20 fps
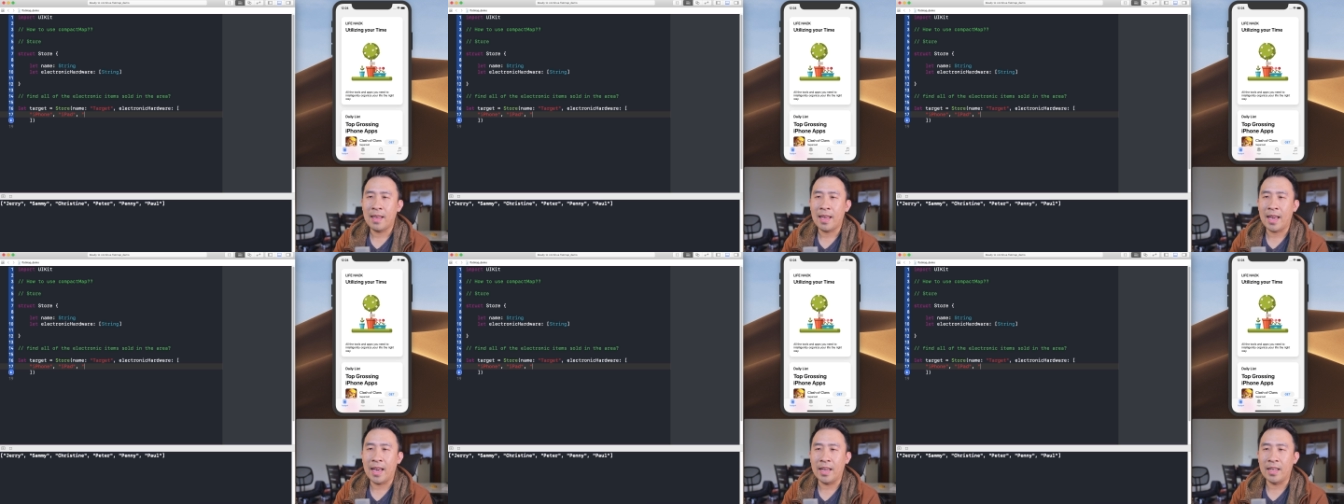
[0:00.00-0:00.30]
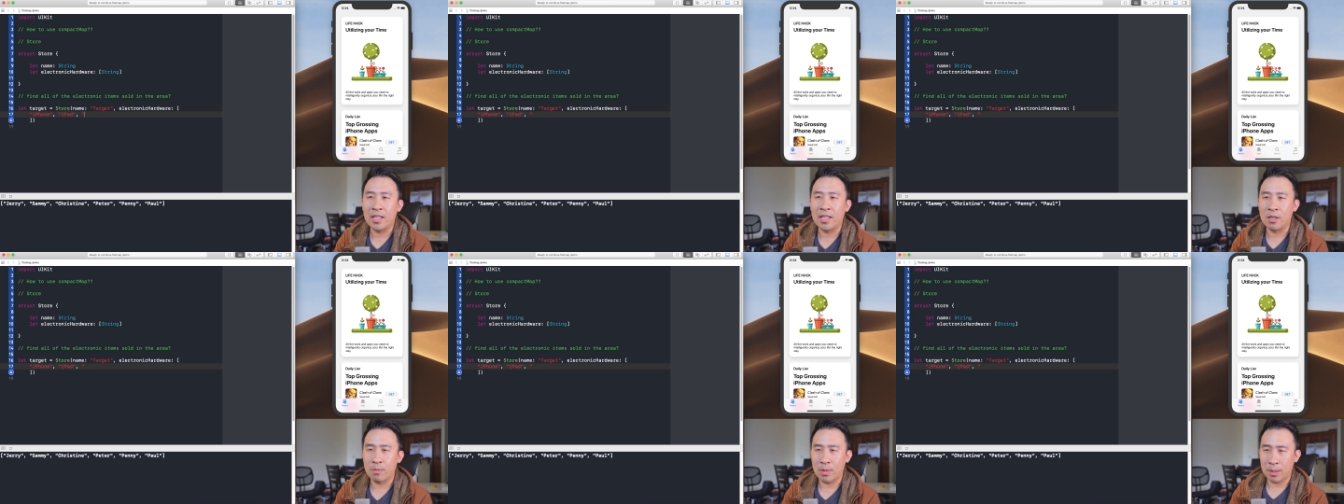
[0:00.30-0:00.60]

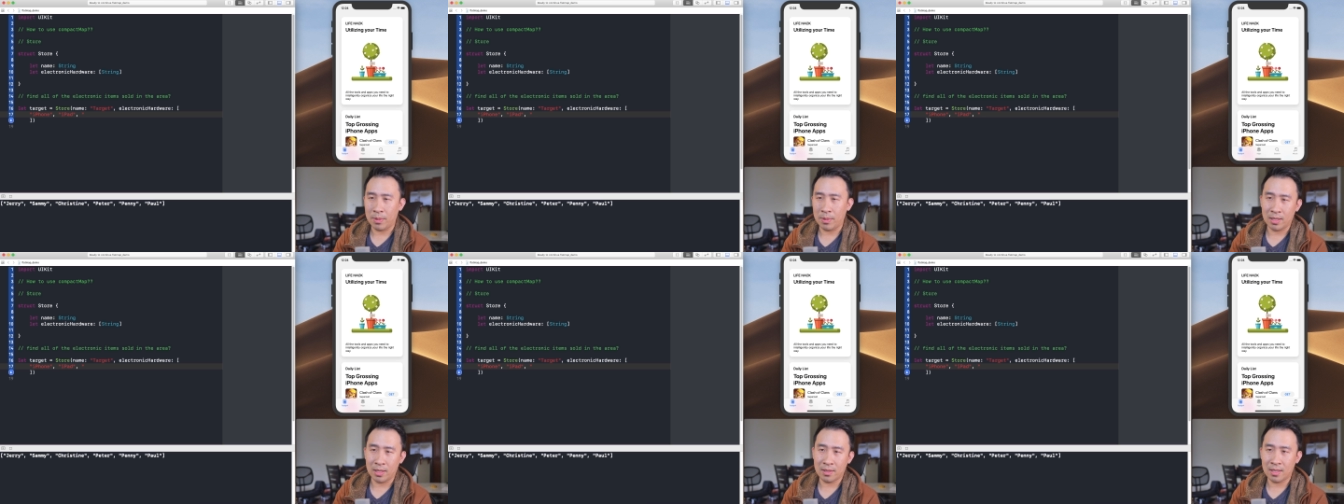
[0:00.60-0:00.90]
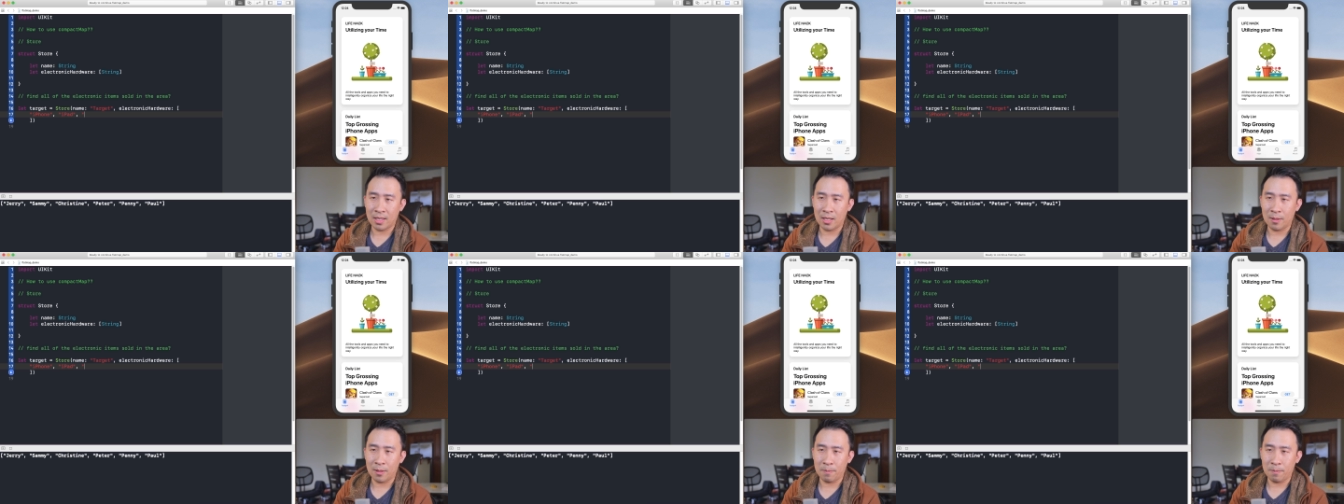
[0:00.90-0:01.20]
And you know, maybe
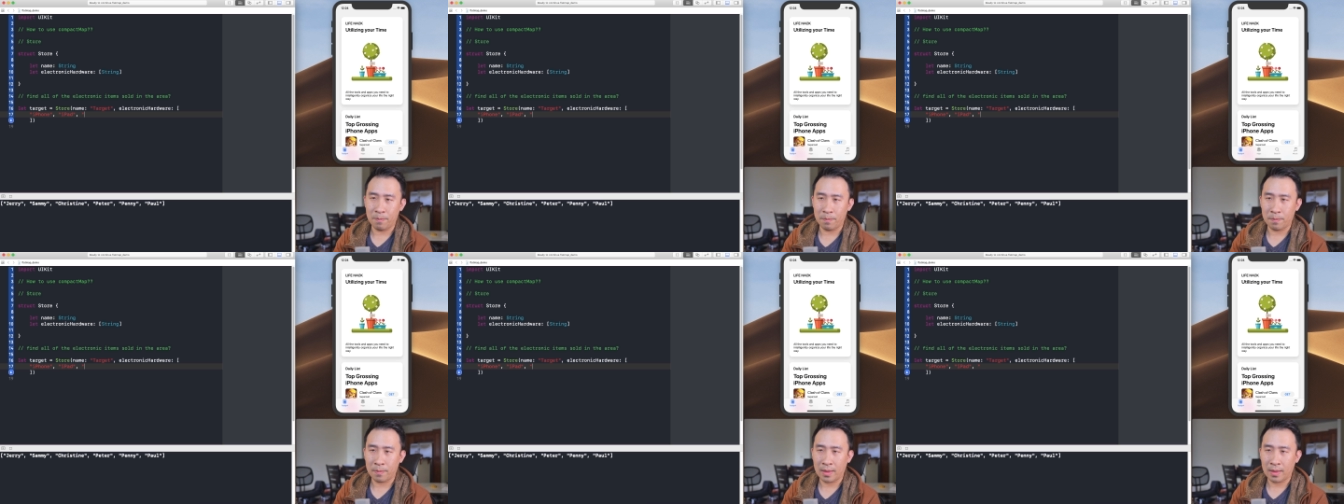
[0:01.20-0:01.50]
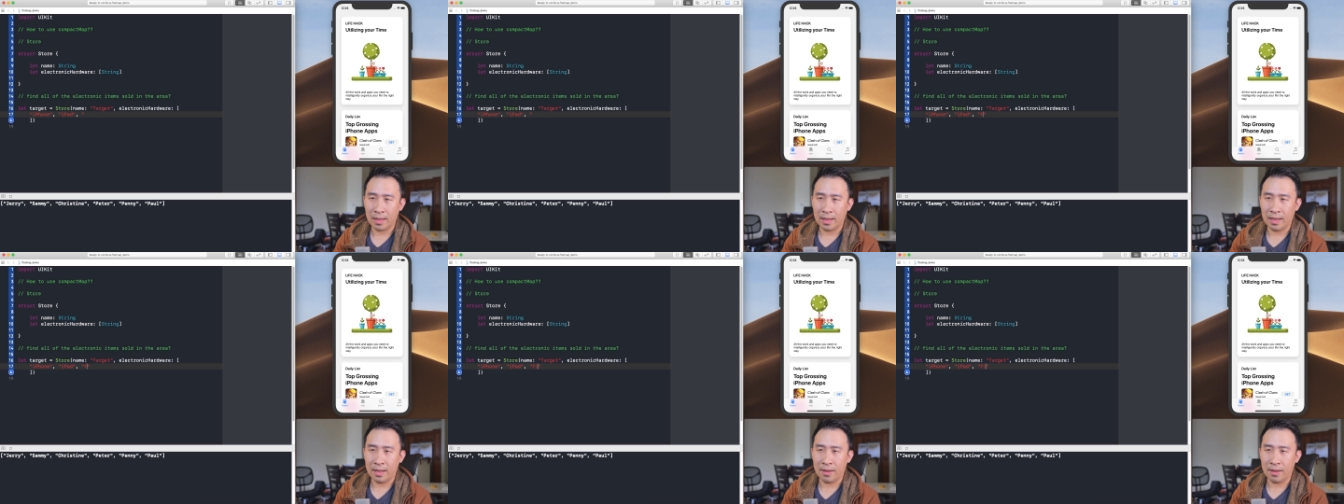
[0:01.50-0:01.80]
some
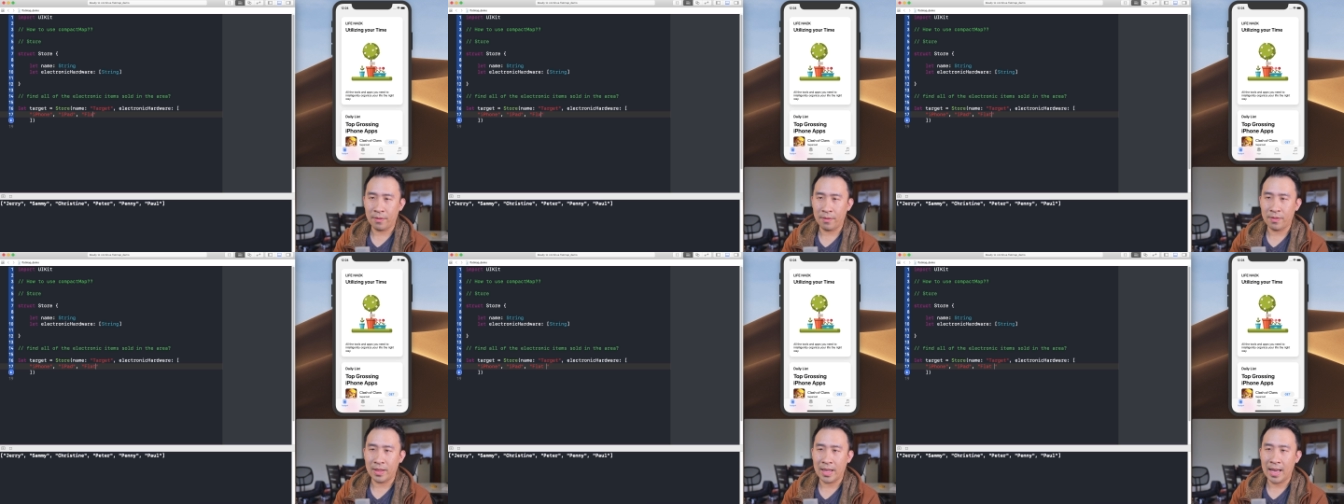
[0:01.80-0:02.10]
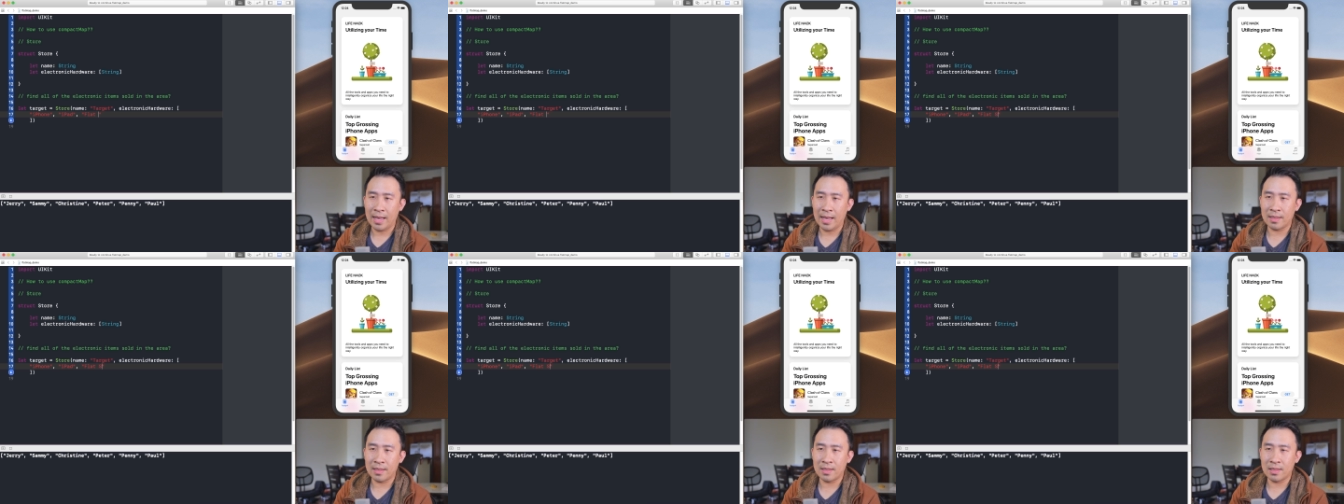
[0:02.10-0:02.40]
uh,
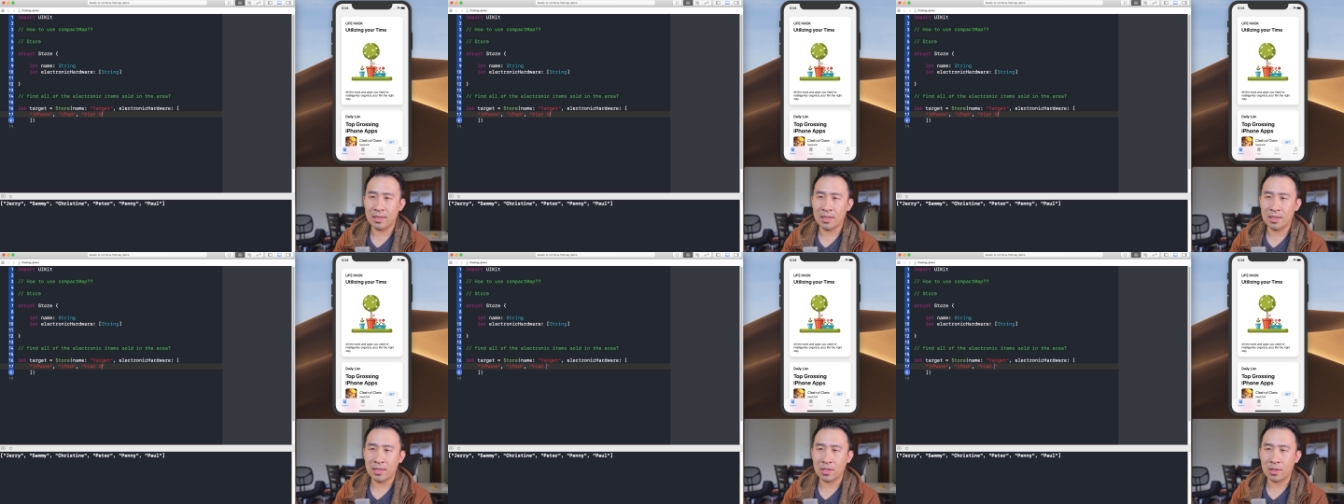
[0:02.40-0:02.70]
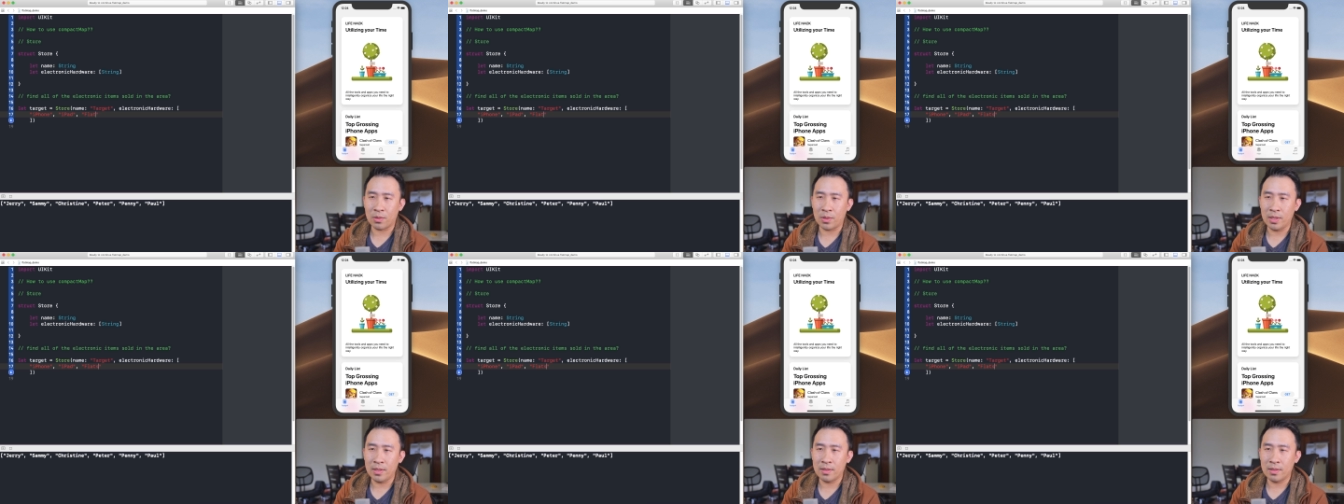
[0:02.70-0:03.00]
flat
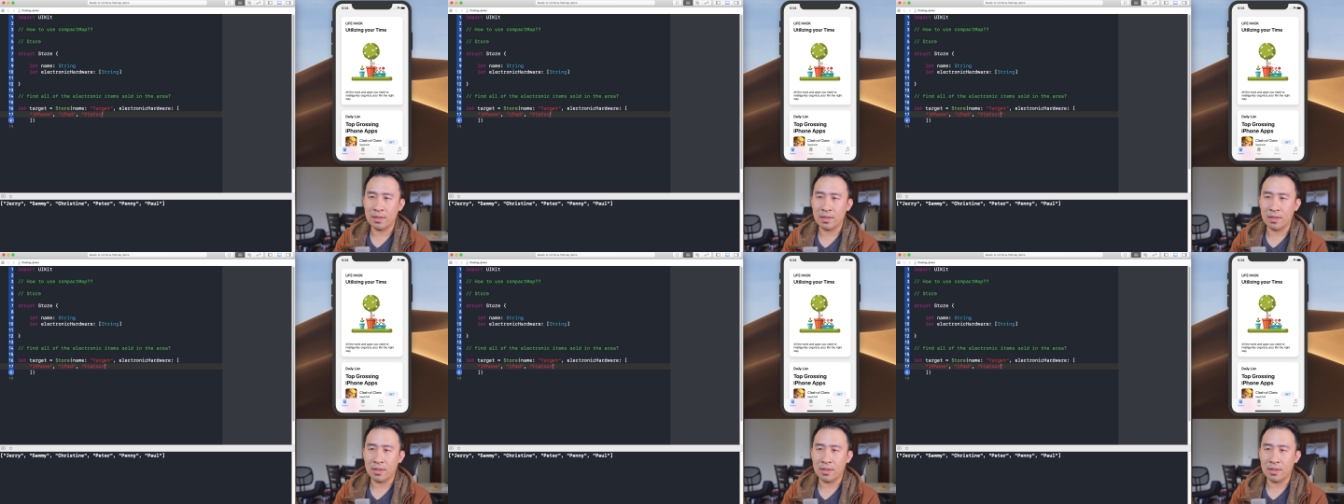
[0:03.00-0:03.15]
screen.